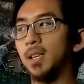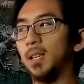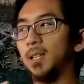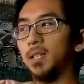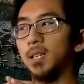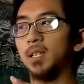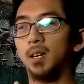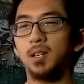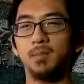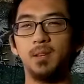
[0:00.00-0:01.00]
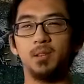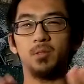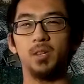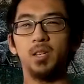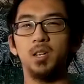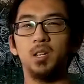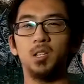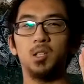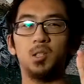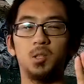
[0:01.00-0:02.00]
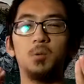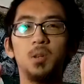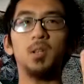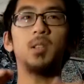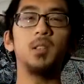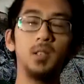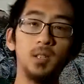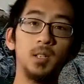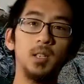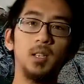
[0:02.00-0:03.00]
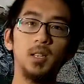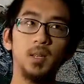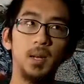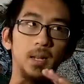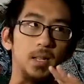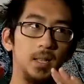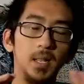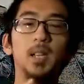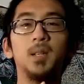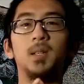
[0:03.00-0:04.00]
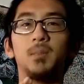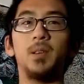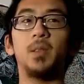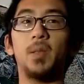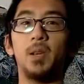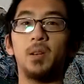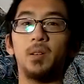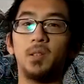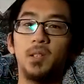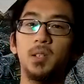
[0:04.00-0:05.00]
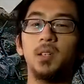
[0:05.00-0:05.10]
It is a documentary so good that it needs to be in theaters.